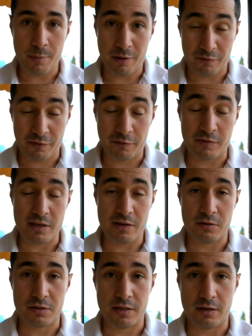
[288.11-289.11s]
about 50
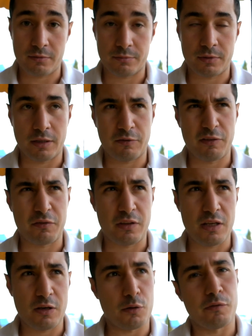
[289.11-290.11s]
years now, uh,
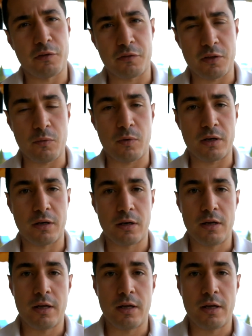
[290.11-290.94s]
50 or 51.